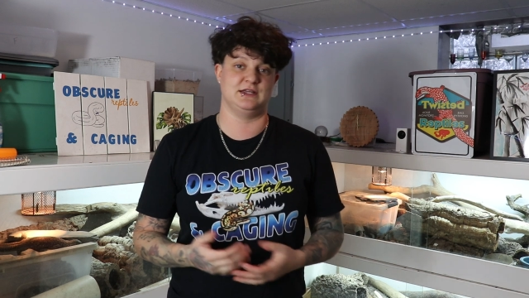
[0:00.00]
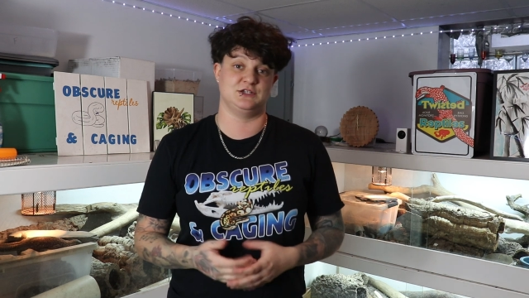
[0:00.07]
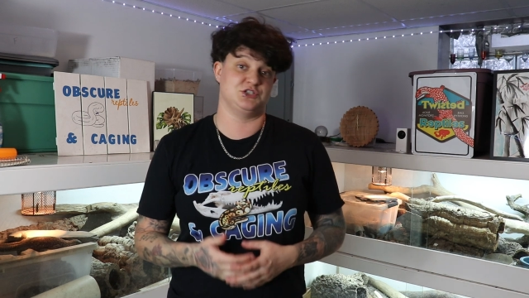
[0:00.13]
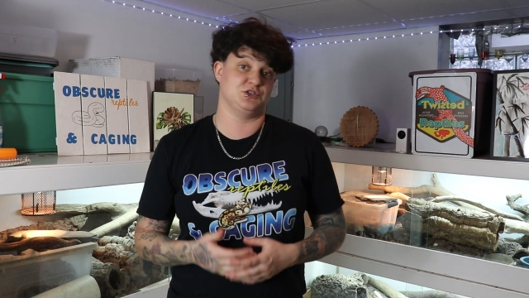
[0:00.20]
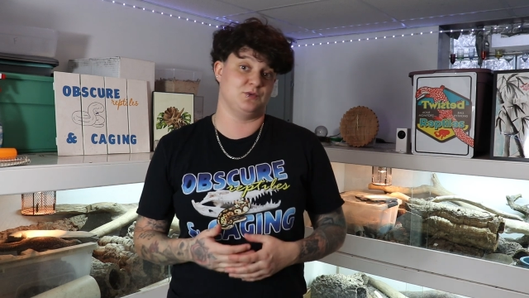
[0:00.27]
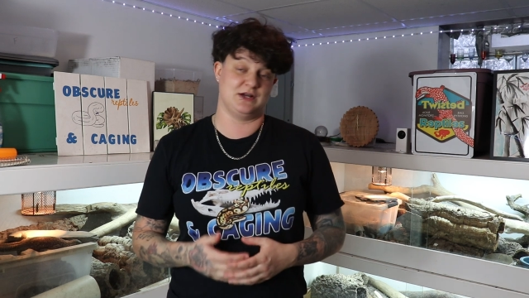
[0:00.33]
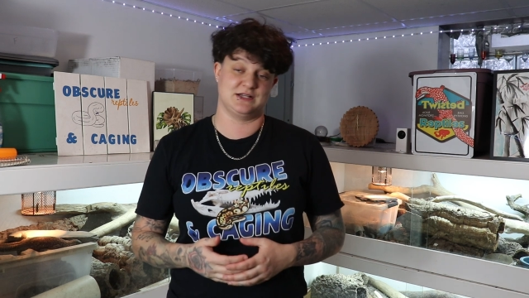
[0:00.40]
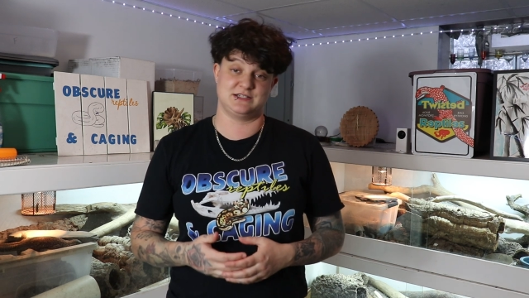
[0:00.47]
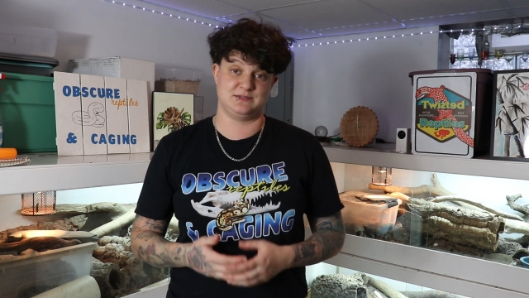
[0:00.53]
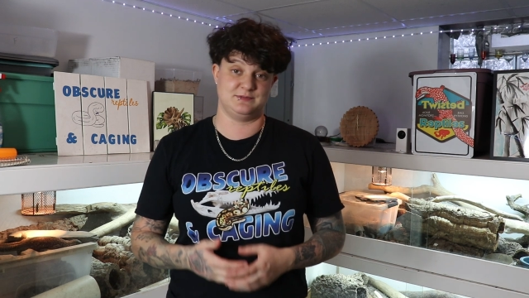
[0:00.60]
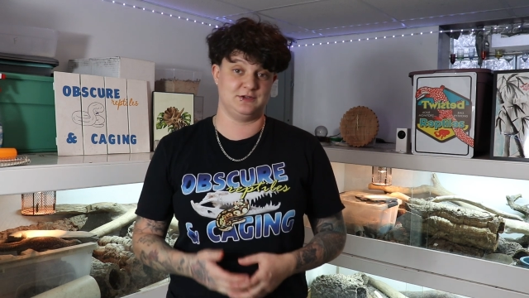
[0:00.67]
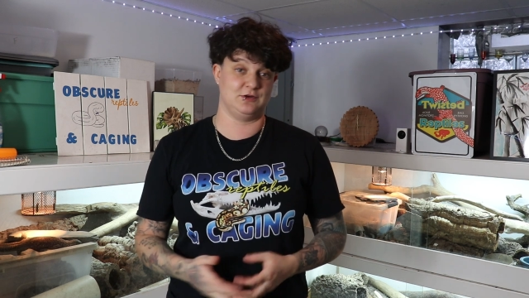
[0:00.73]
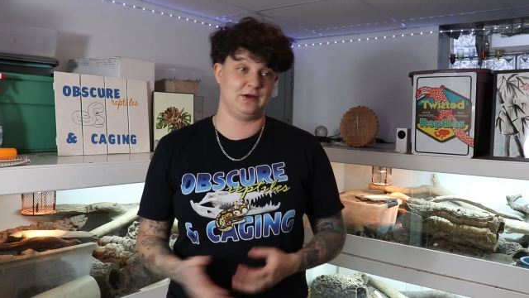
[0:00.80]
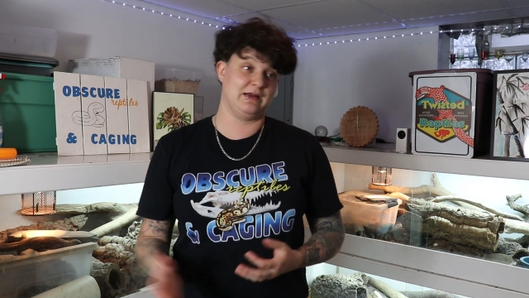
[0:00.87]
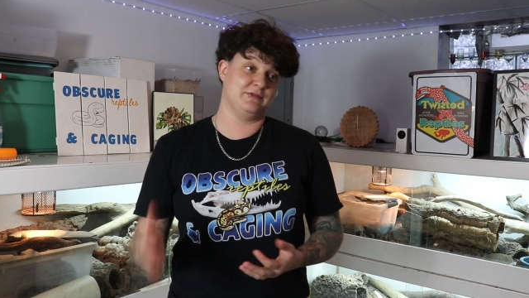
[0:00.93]
she wants to
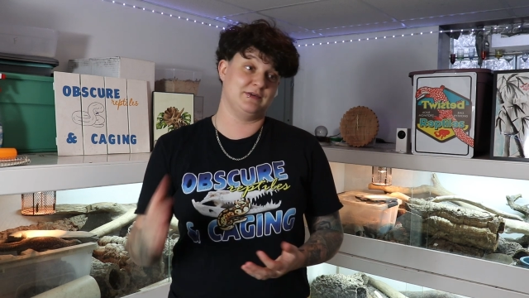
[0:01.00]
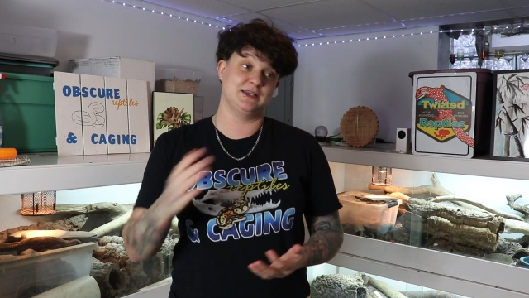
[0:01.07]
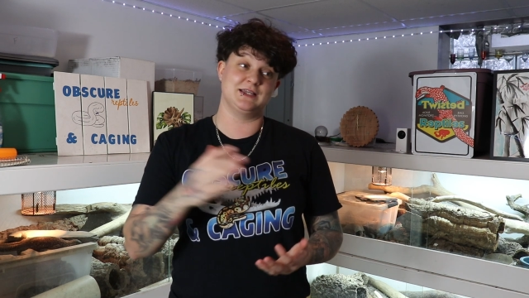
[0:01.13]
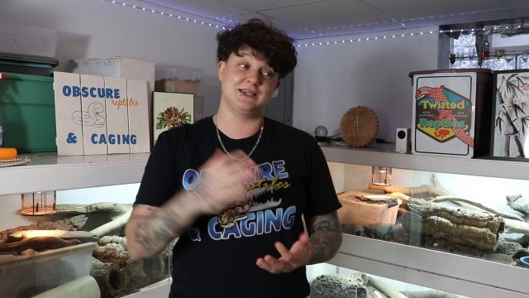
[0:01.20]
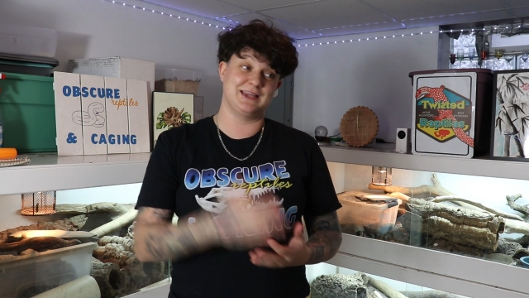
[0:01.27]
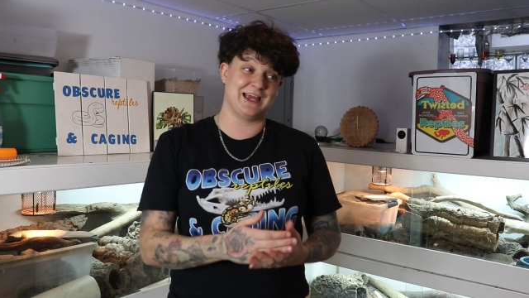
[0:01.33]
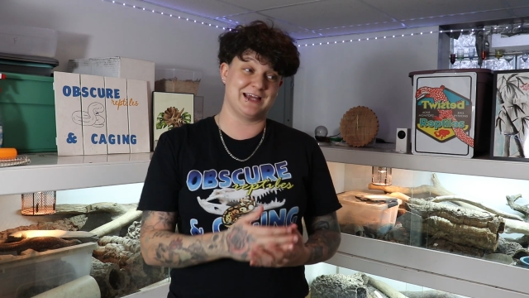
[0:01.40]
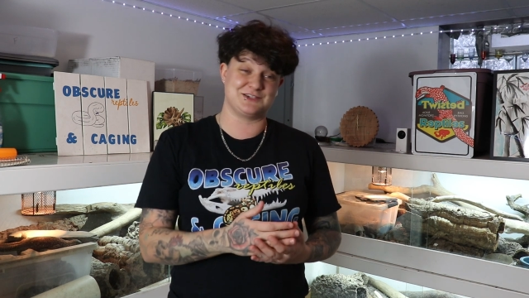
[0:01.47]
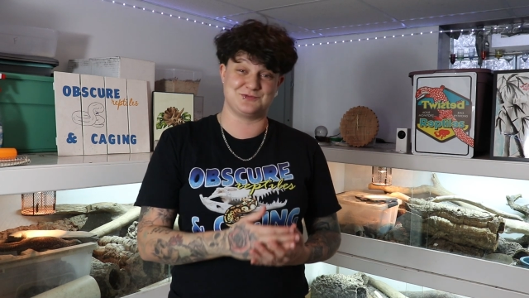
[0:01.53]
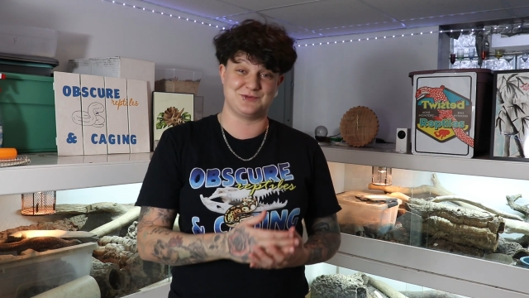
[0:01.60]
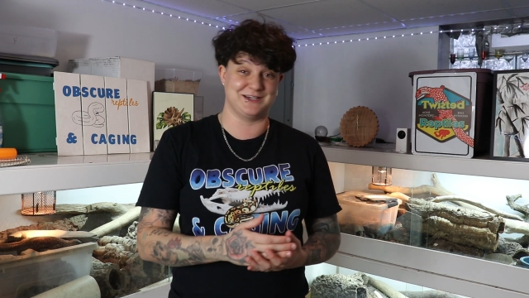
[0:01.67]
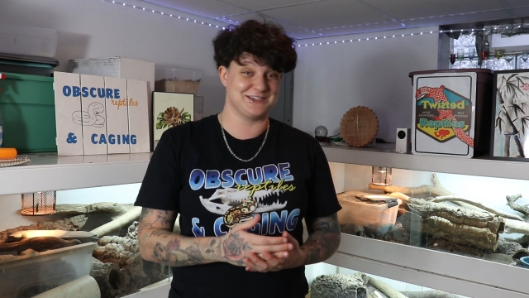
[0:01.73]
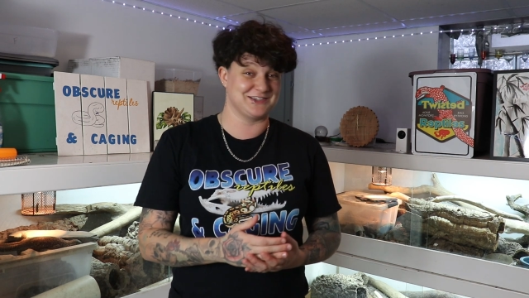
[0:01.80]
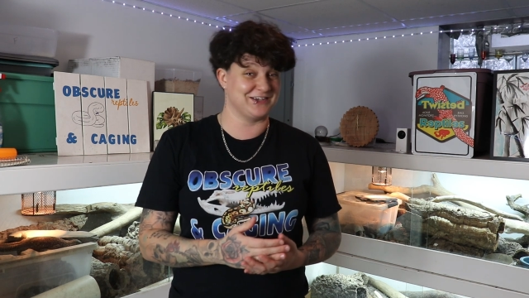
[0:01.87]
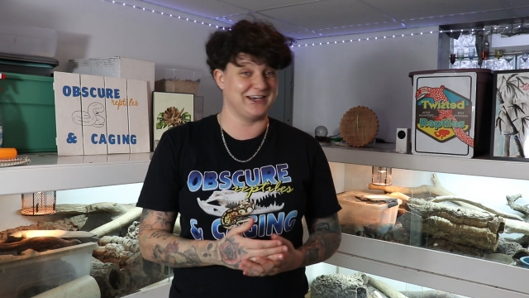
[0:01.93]
be gravid, that's
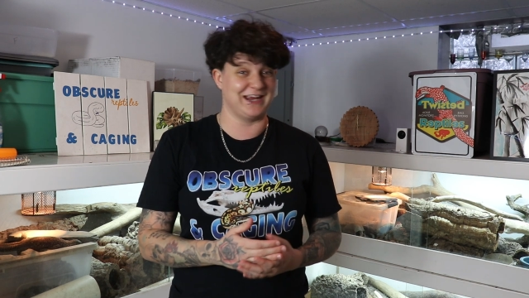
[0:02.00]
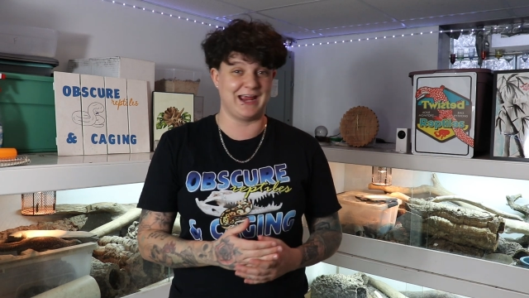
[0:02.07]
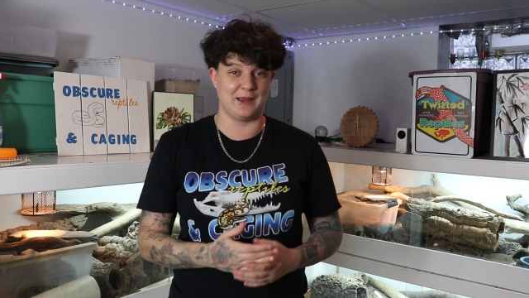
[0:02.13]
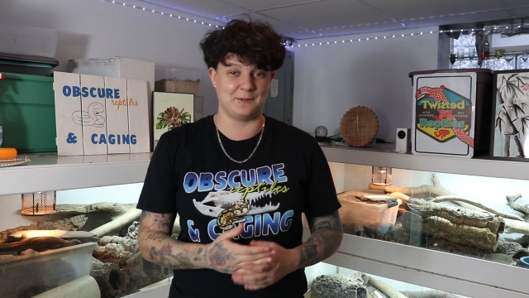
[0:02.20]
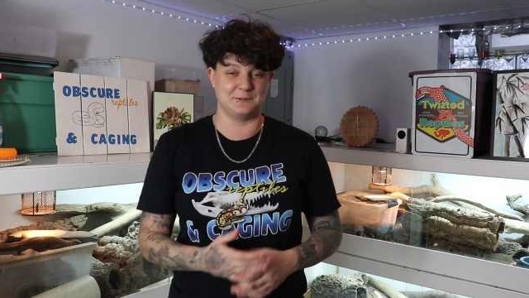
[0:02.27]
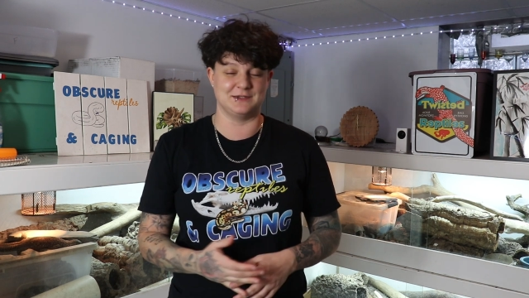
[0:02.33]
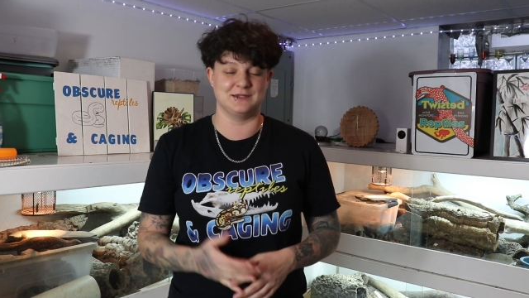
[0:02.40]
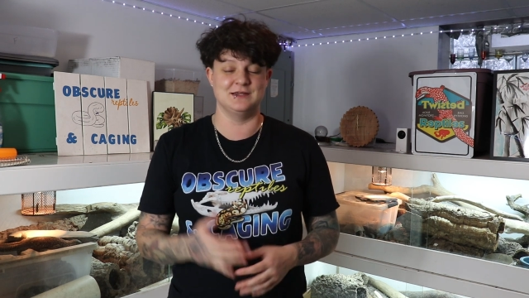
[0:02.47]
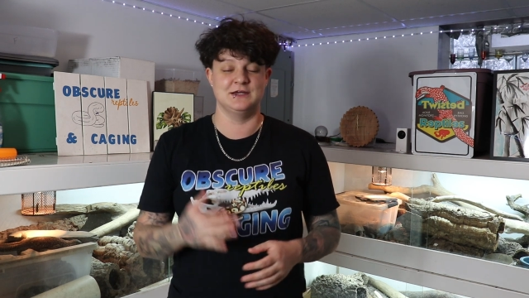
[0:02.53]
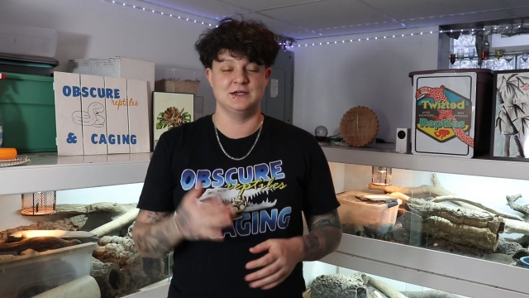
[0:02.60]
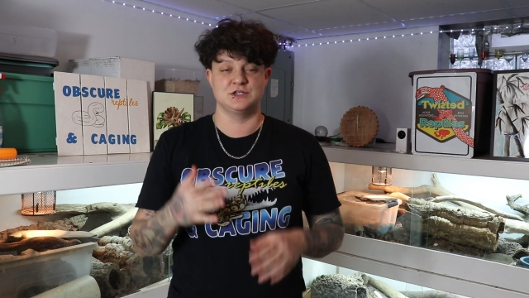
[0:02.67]
when it's going to happen.